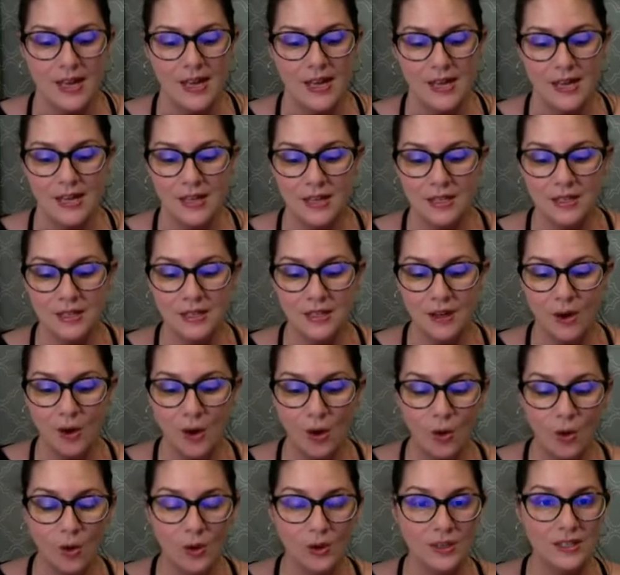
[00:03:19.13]
Is the
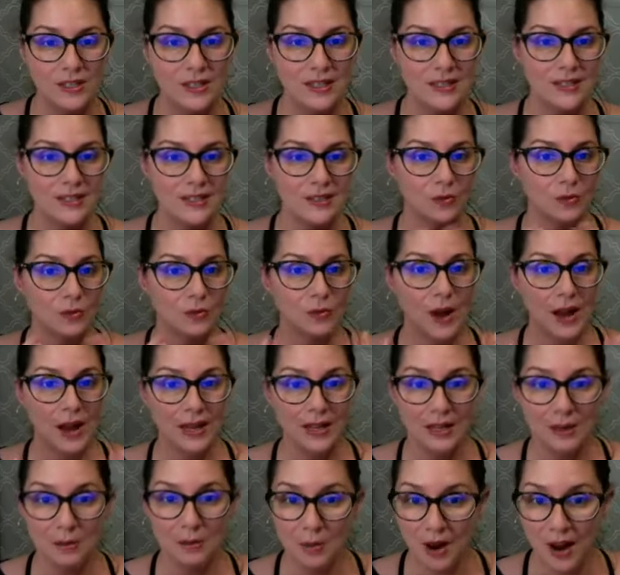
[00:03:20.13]
oldest
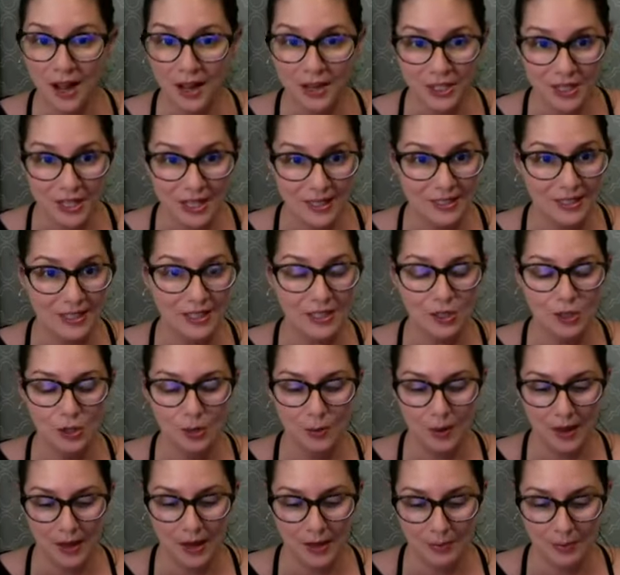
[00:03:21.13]
writing project in
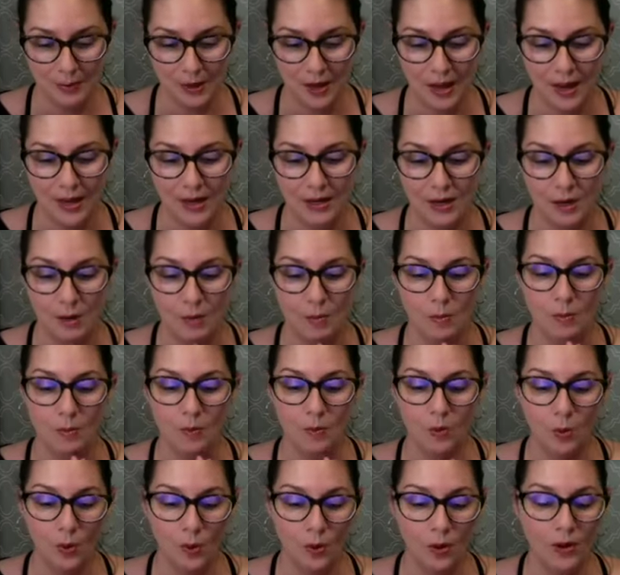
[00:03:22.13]
your pipeline
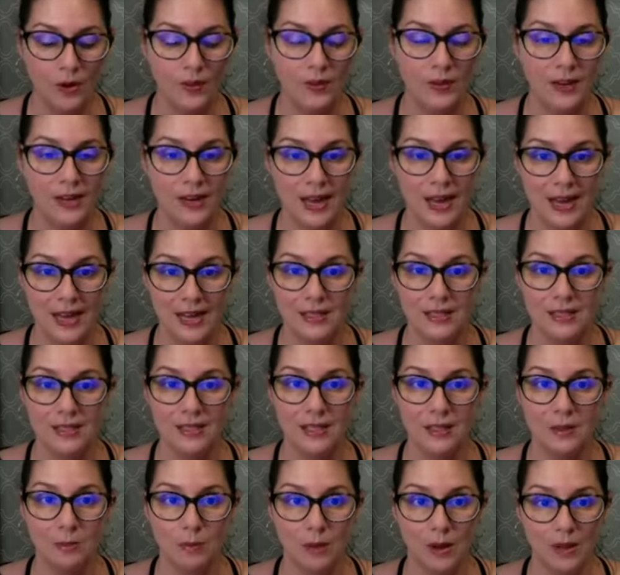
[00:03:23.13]
more than
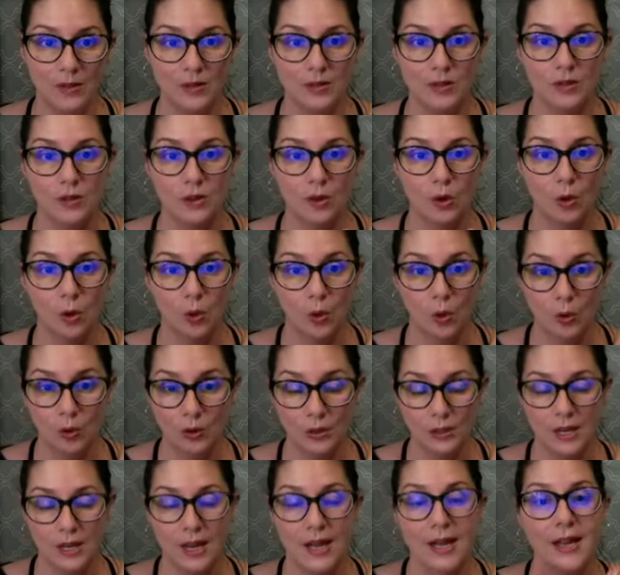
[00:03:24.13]
18 months
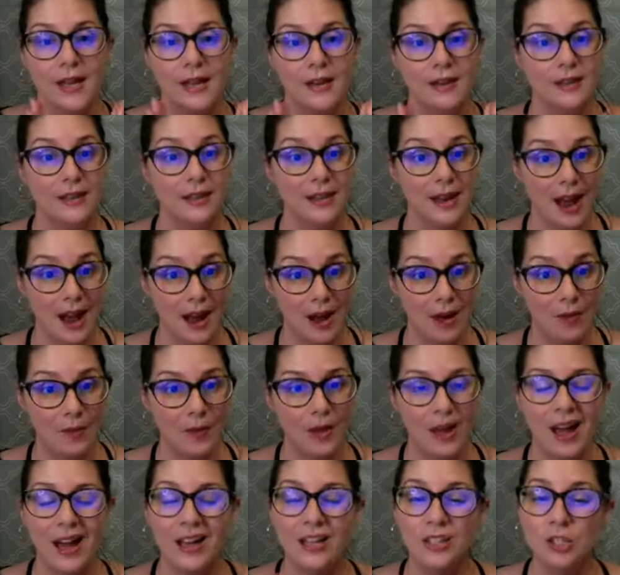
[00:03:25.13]
old? Now,
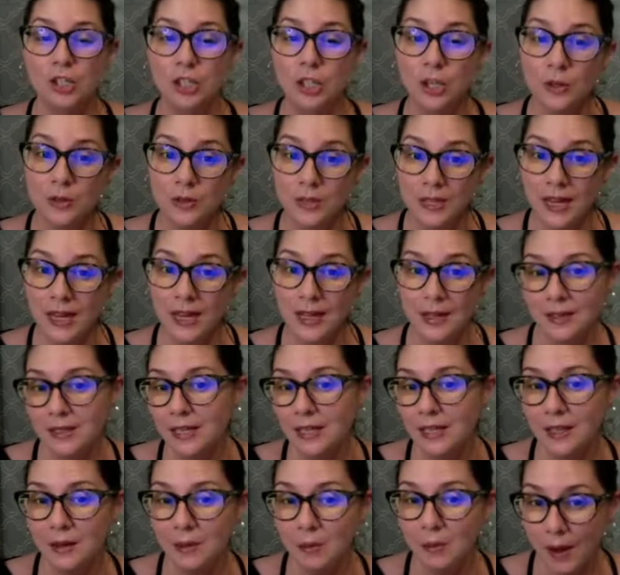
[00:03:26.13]
I chose
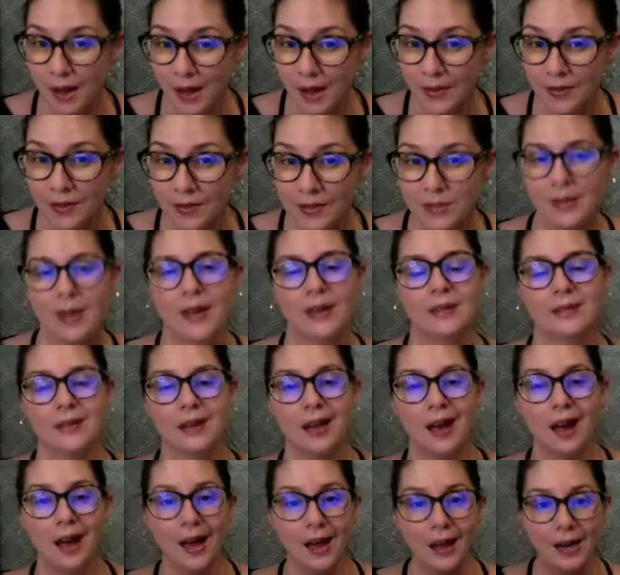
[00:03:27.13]
18 months as
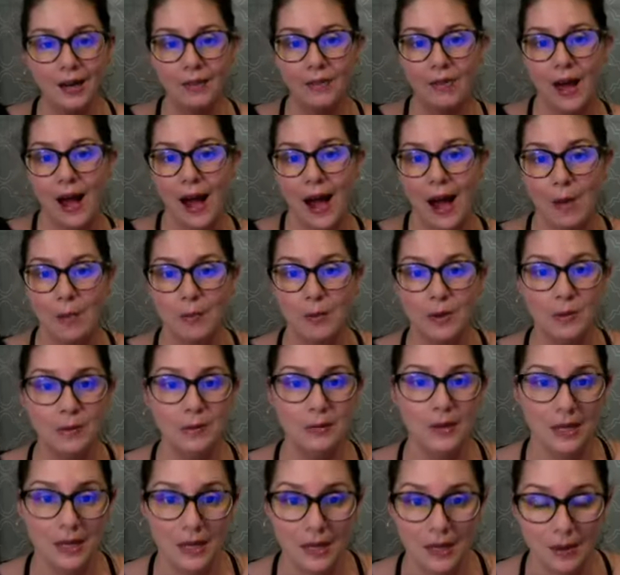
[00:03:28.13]
kind of a happy
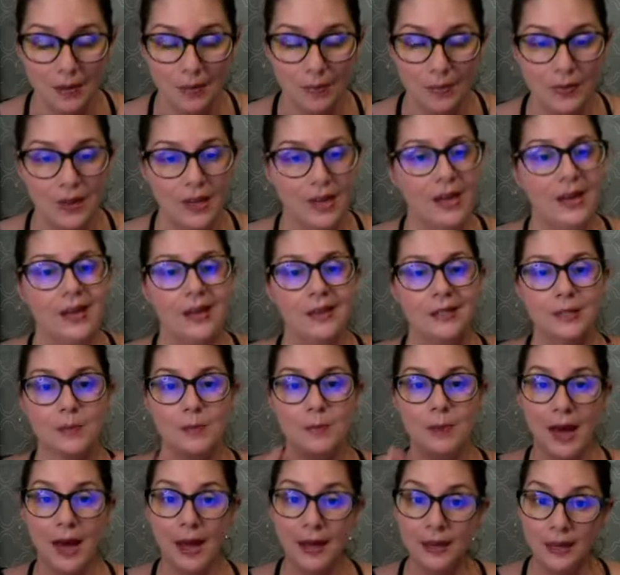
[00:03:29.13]
medium.
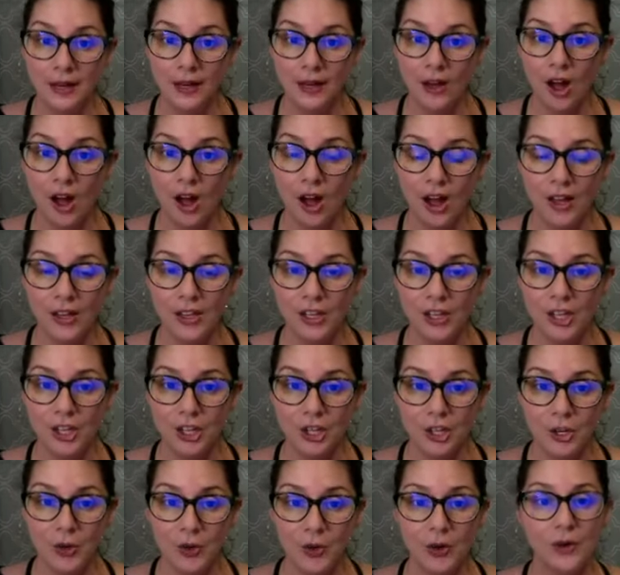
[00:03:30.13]
Depending on
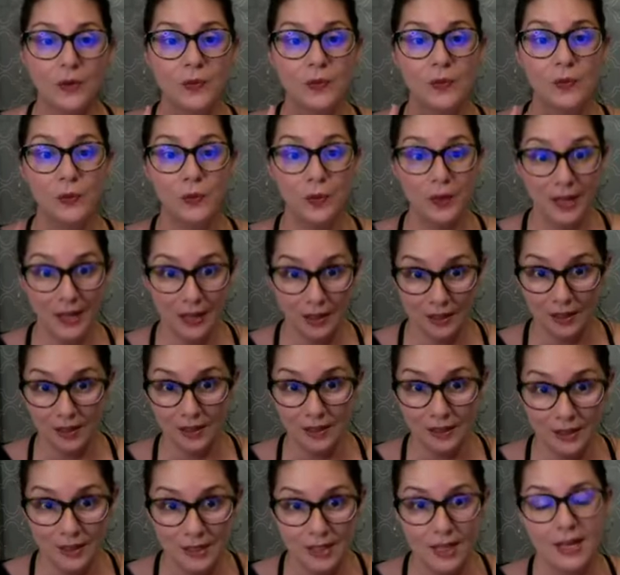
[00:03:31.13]
your
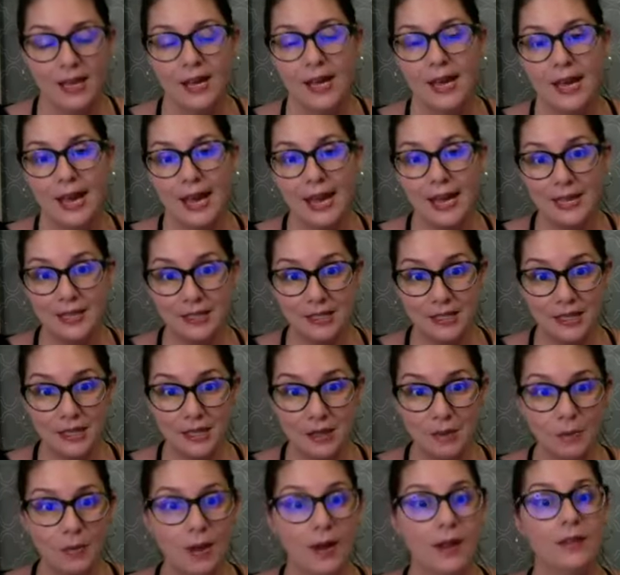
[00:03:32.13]
field,
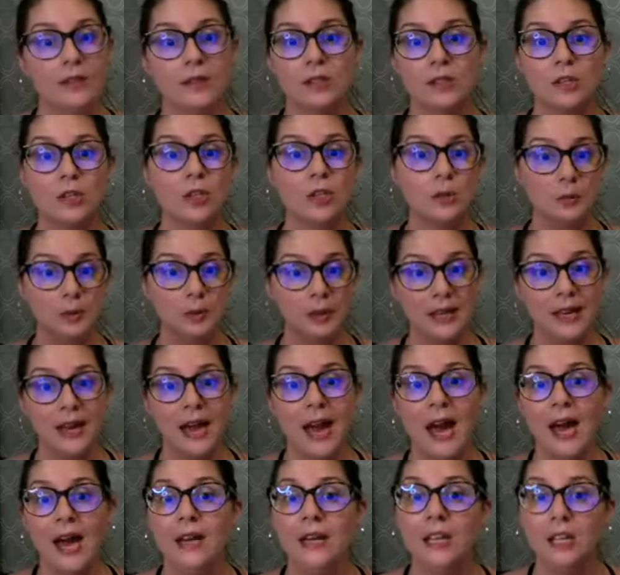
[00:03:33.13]
18 months could
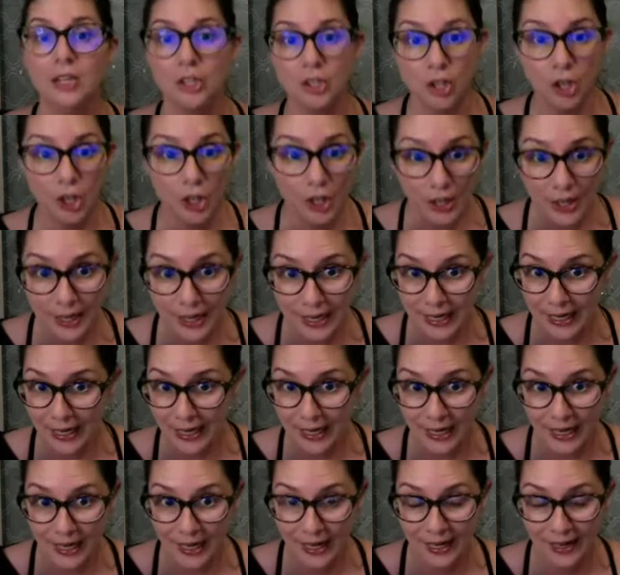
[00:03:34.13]
be an
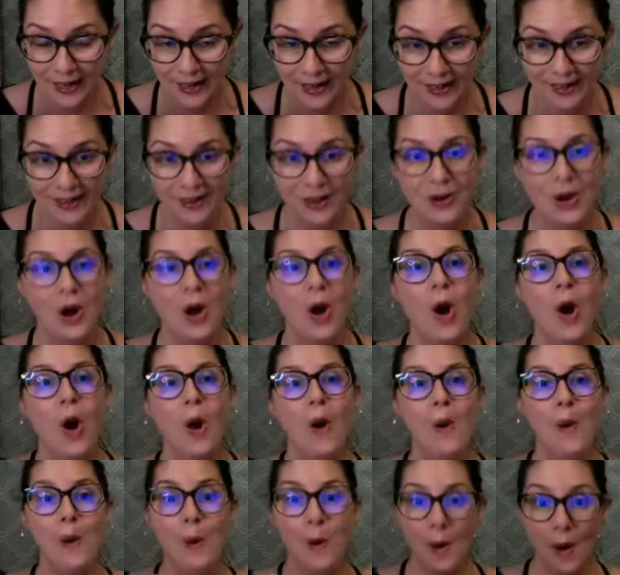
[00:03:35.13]
eternity
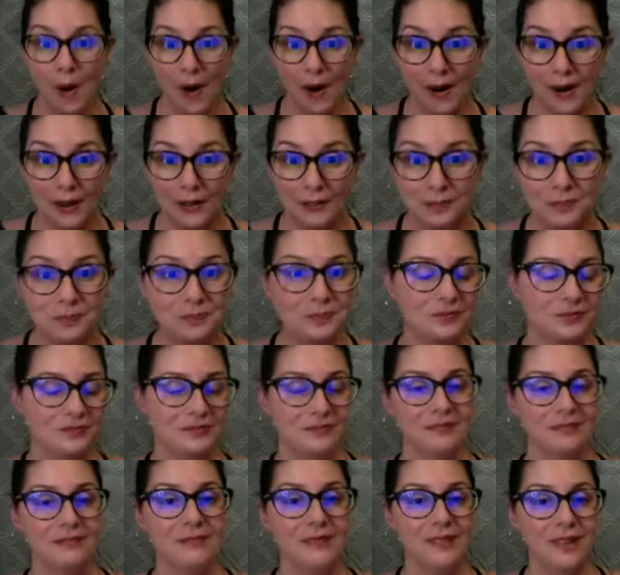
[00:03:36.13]
or
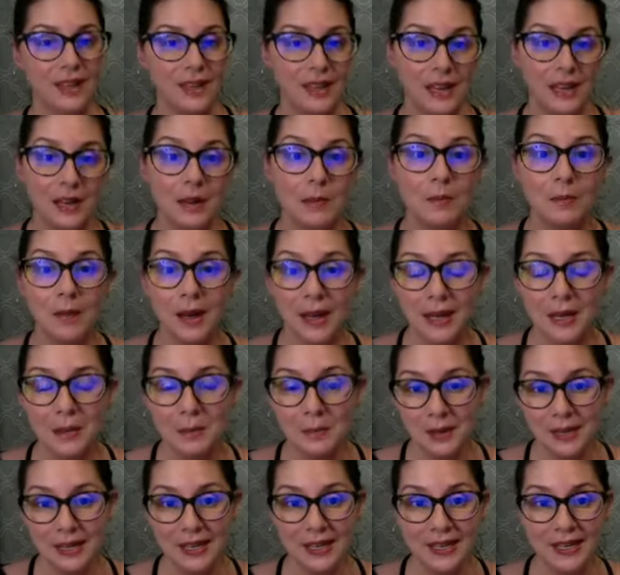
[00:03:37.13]
it might
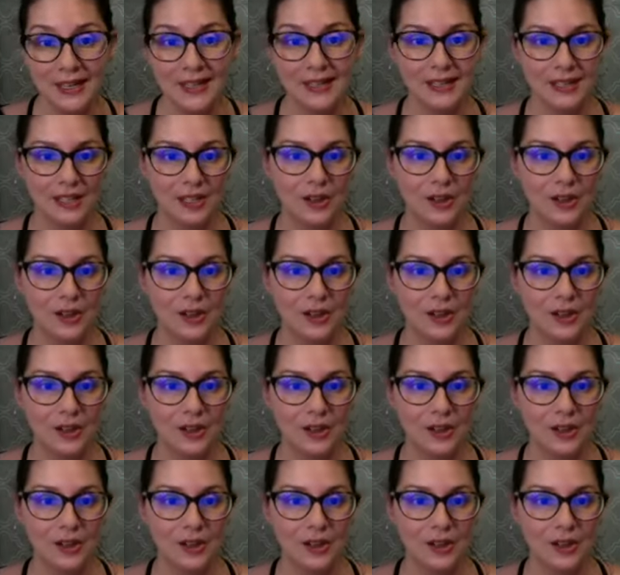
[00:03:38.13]
be,